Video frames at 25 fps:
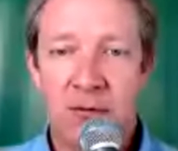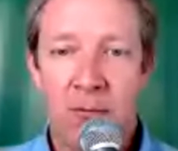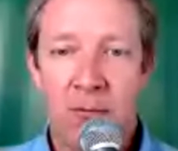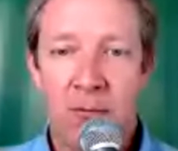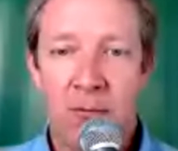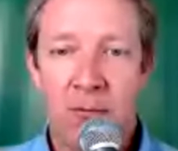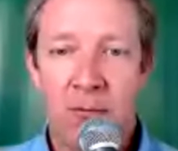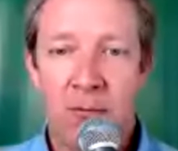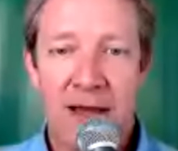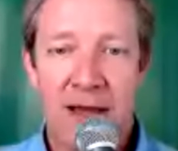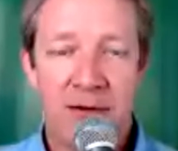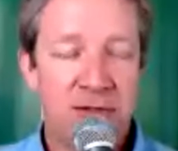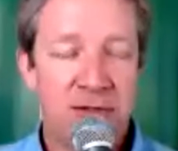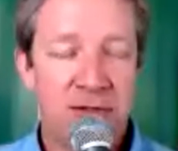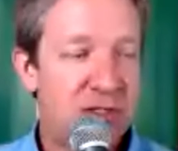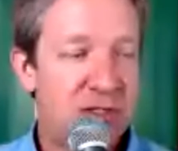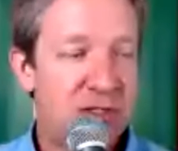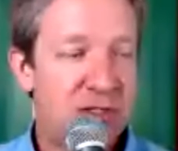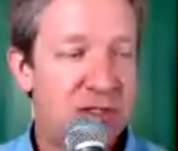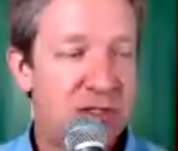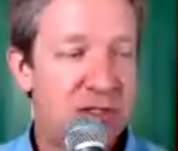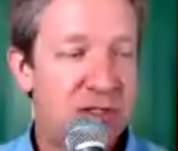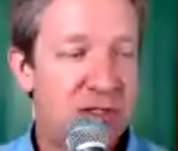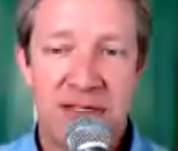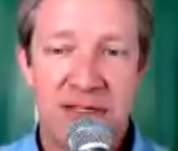Wow,
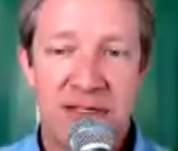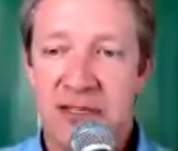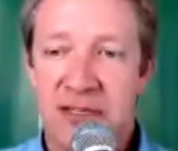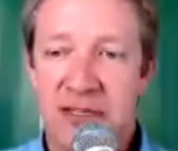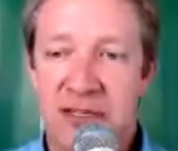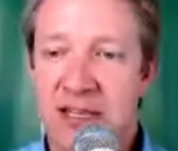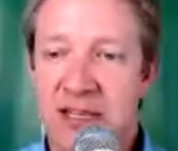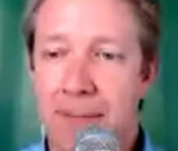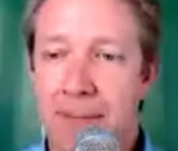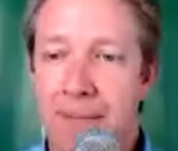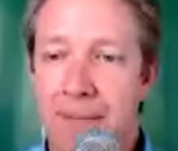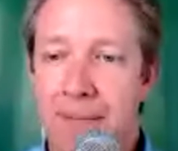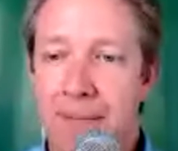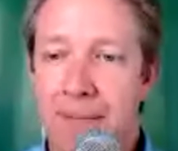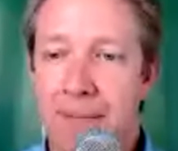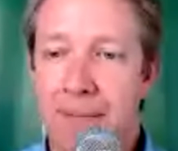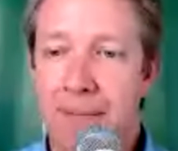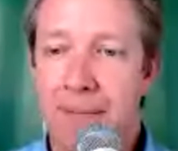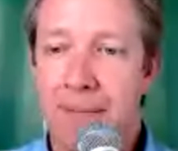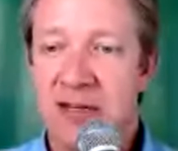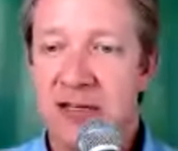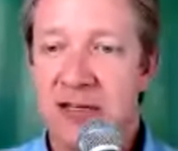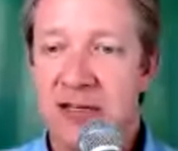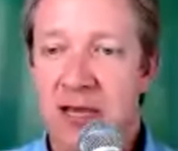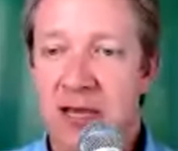Cheryl, this is the $1
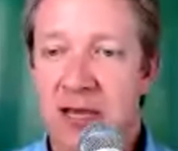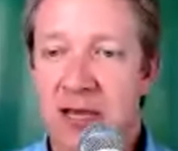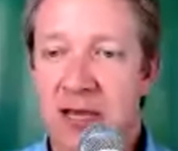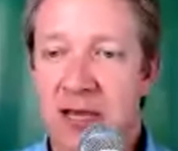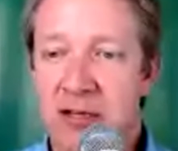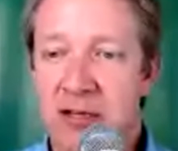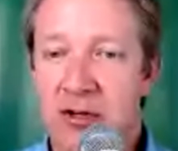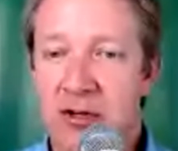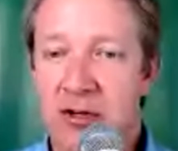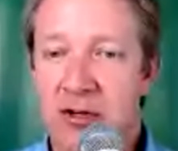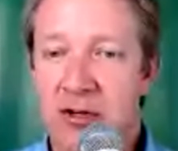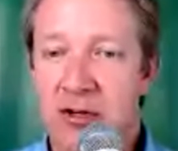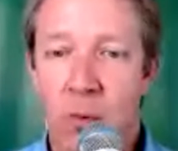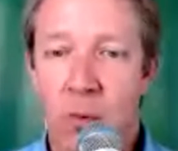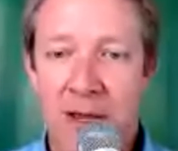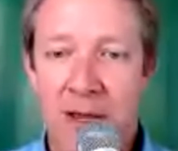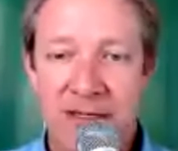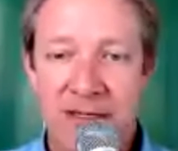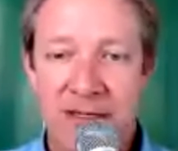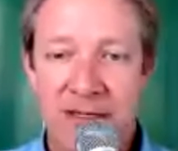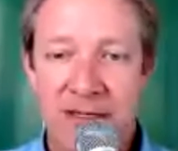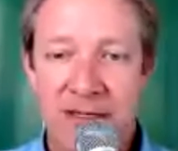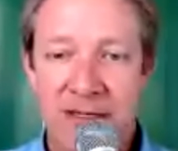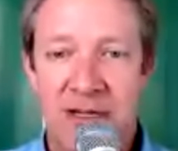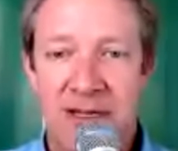million
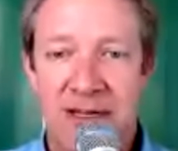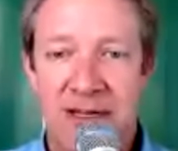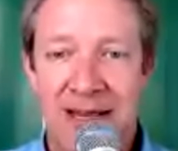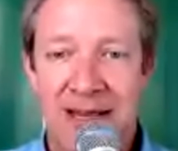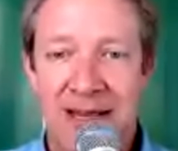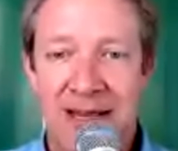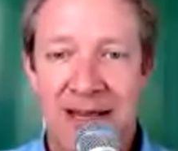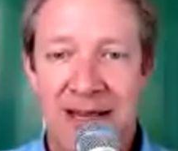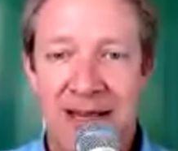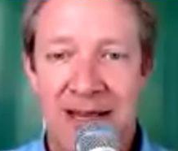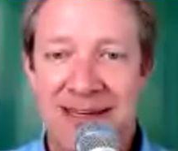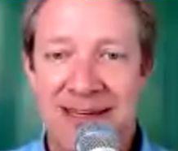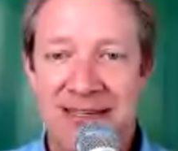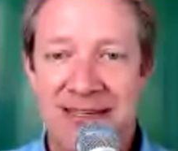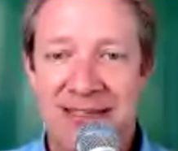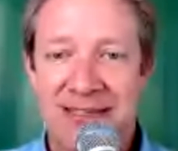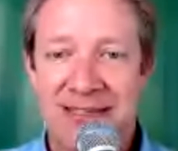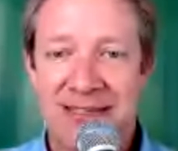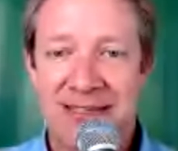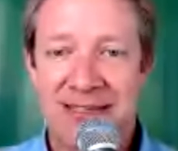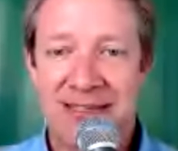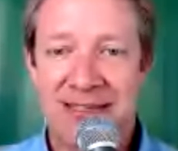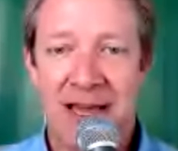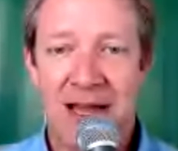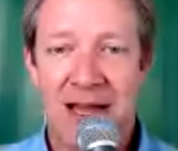question, and it is
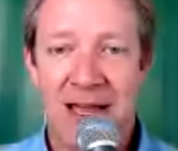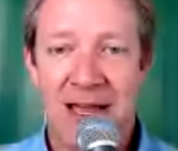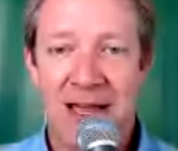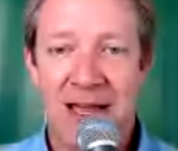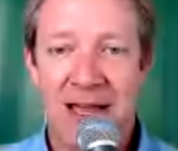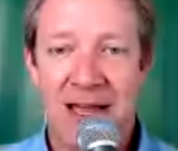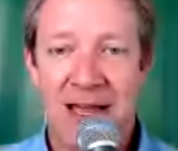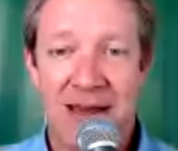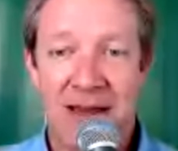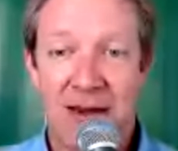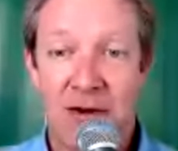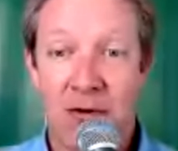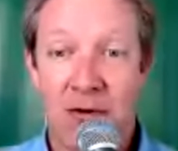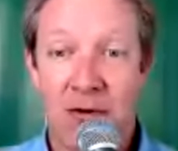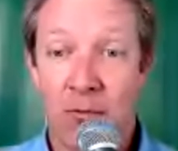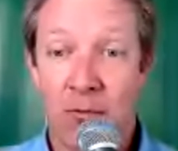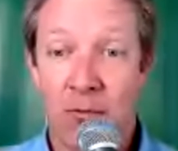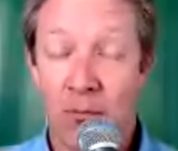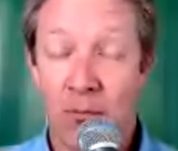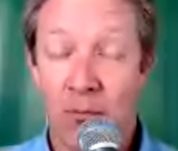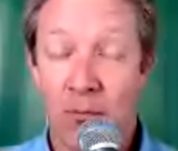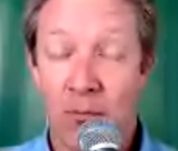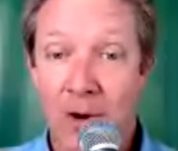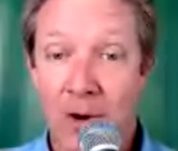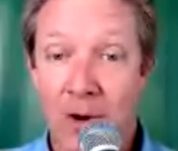a
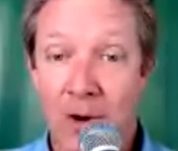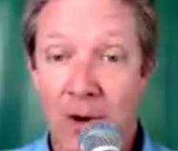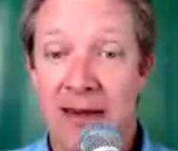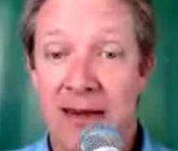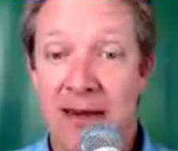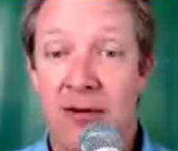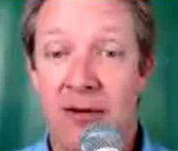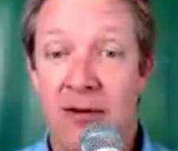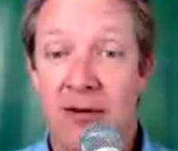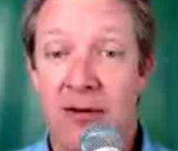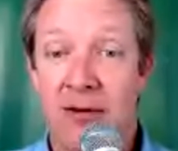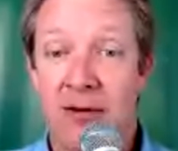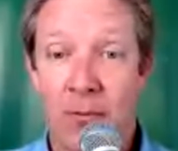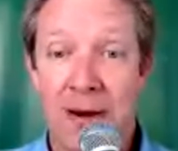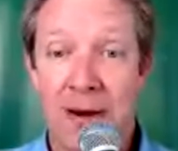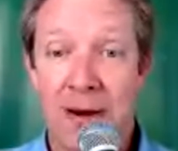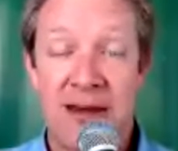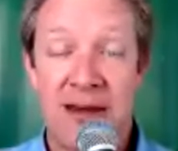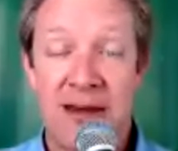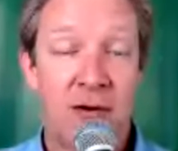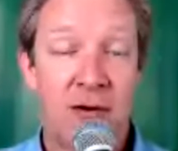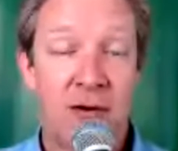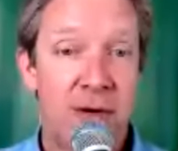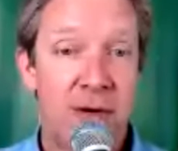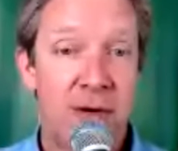great,
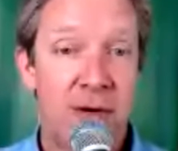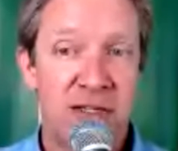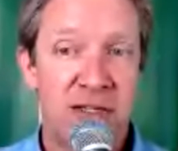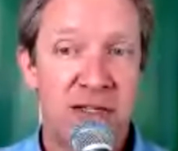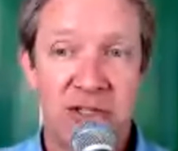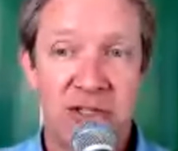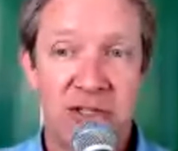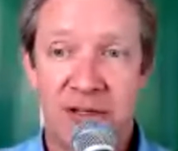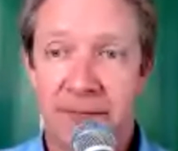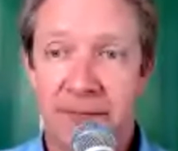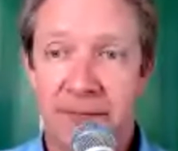great question.